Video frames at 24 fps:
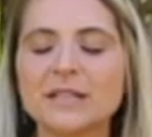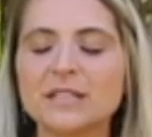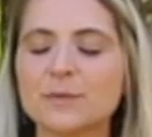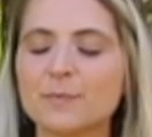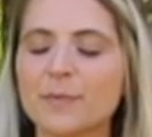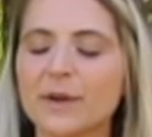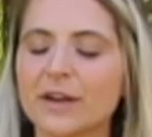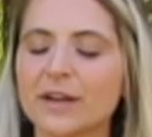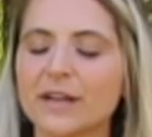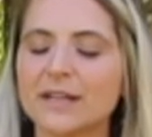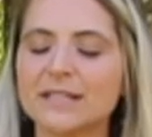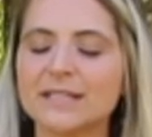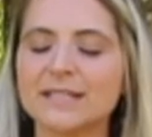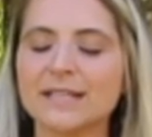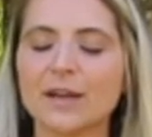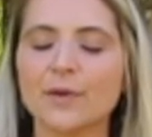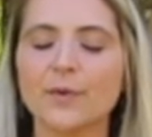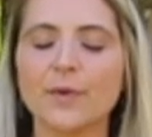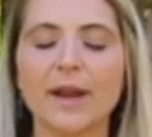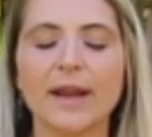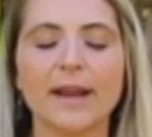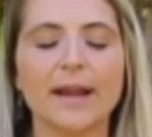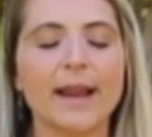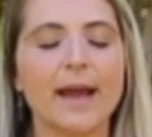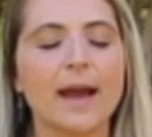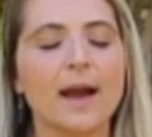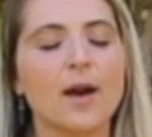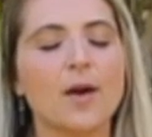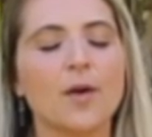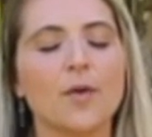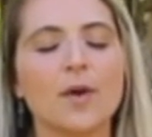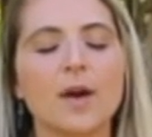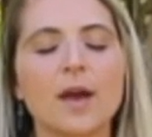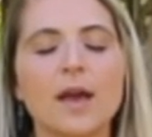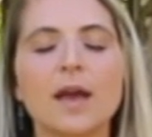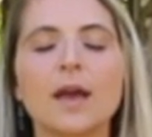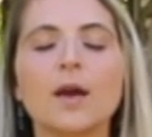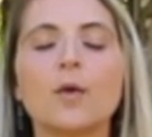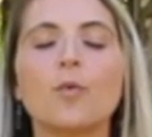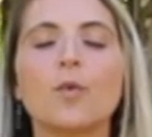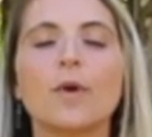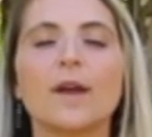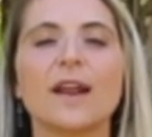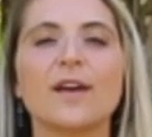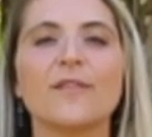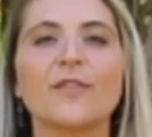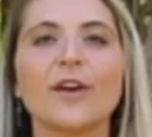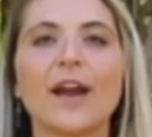experiencing right now,
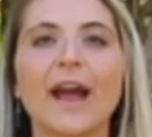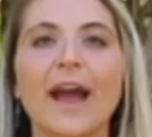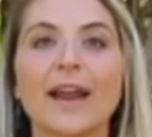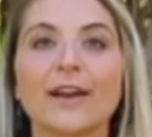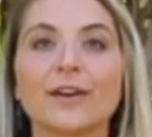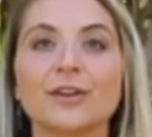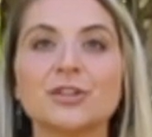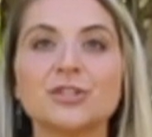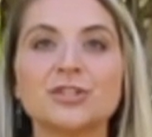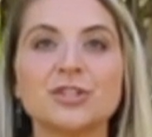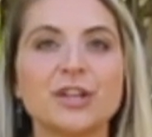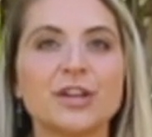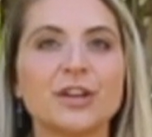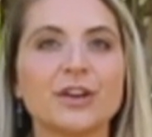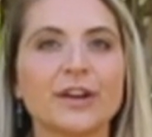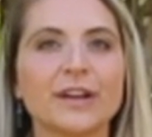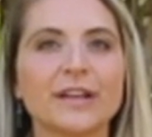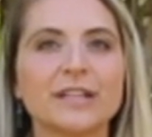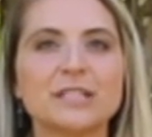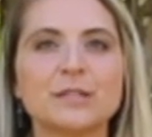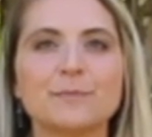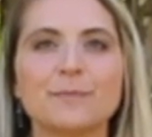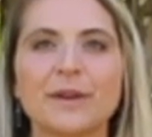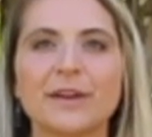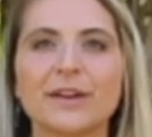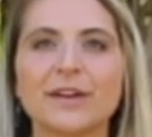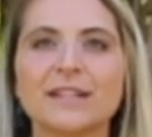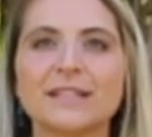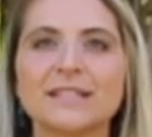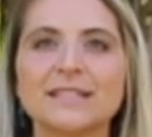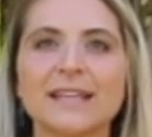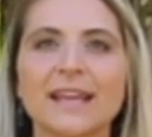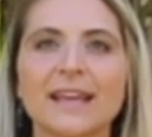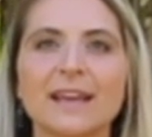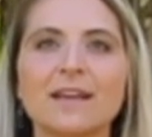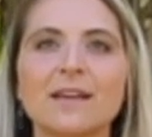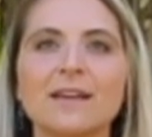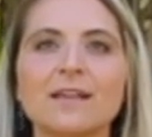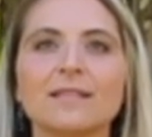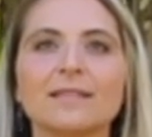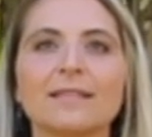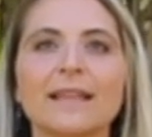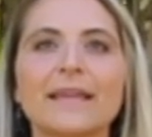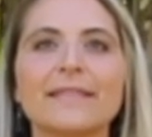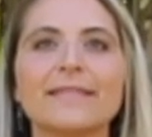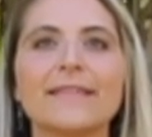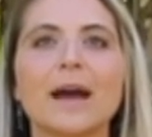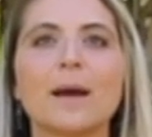whatever energy you're experiencing,
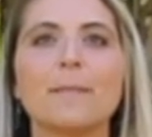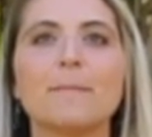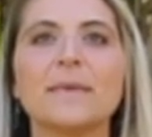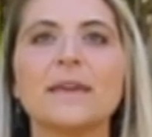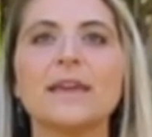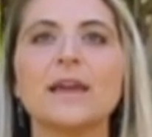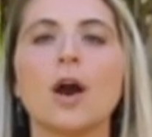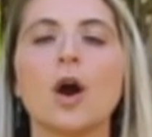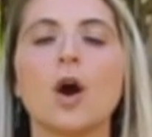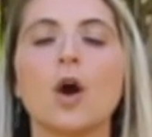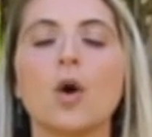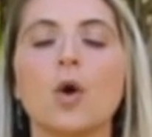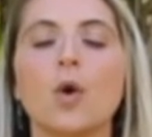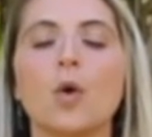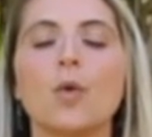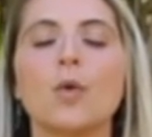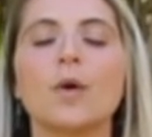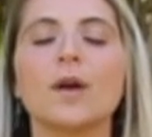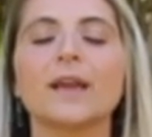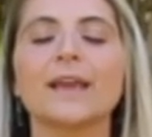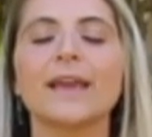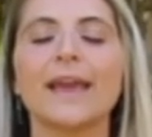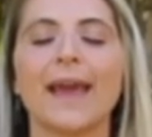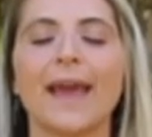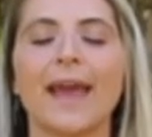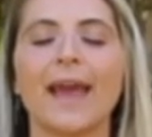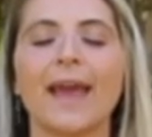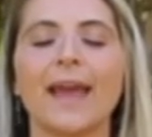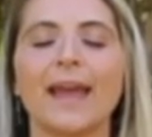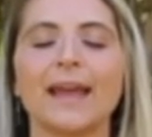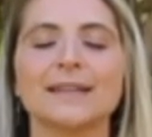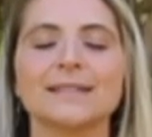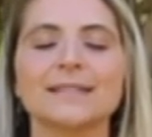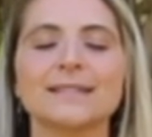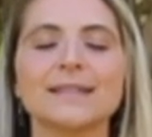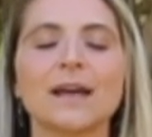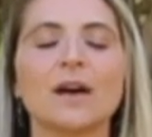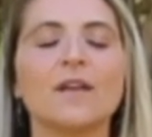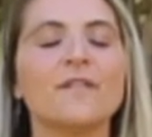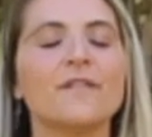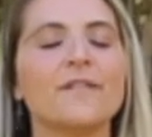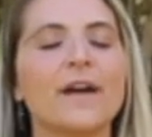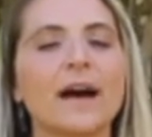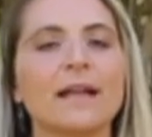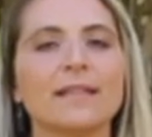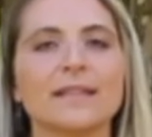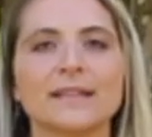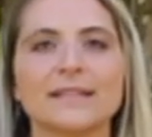let that be okay. Self
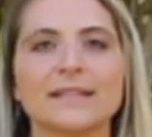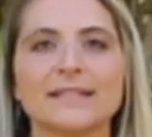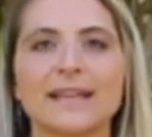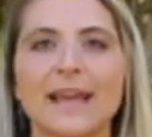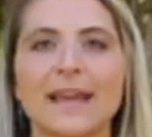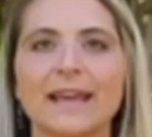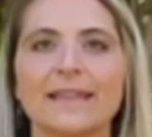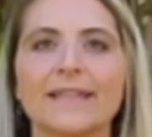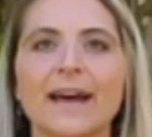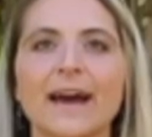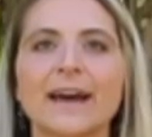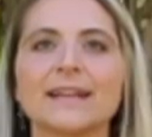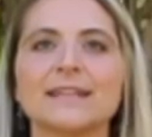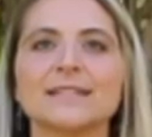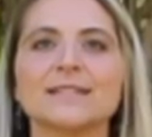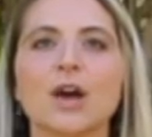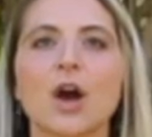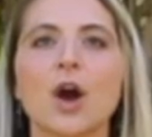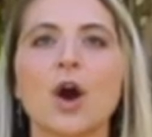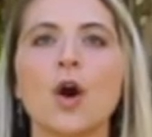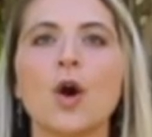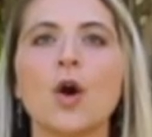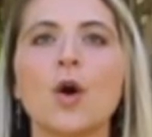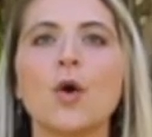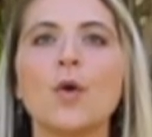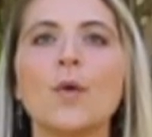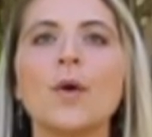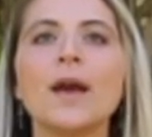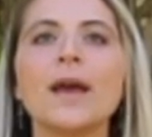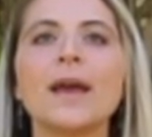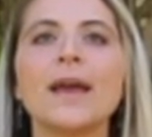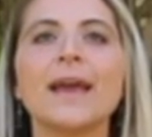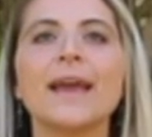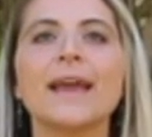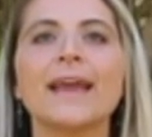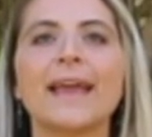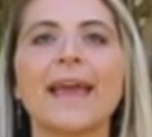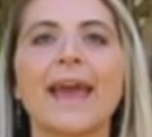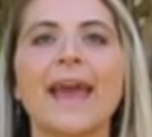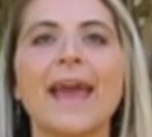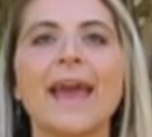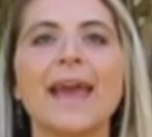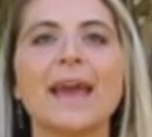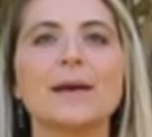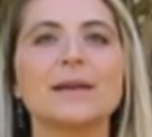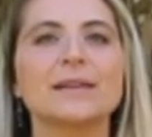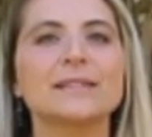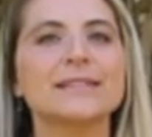validate. That is
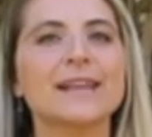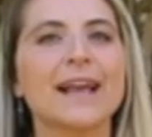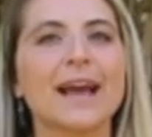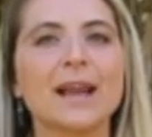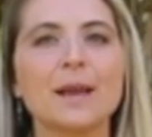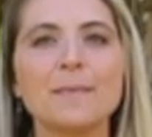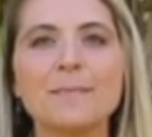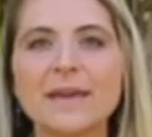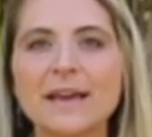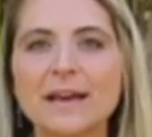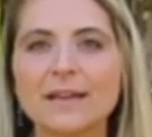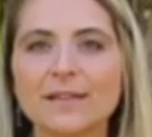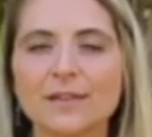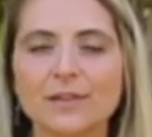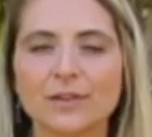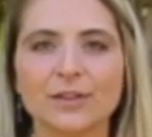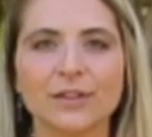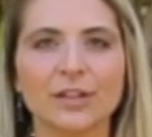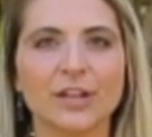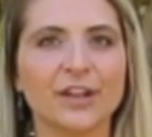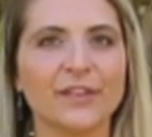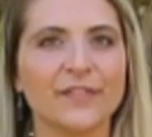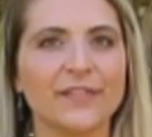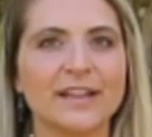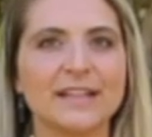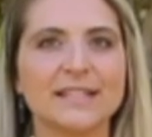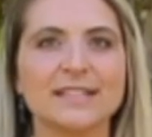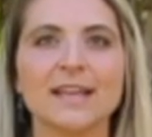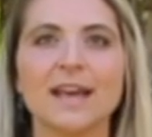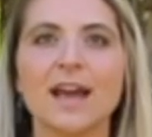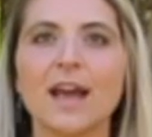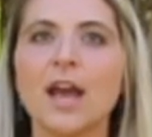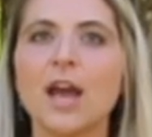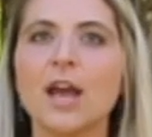okay. It's going to be a little nervous.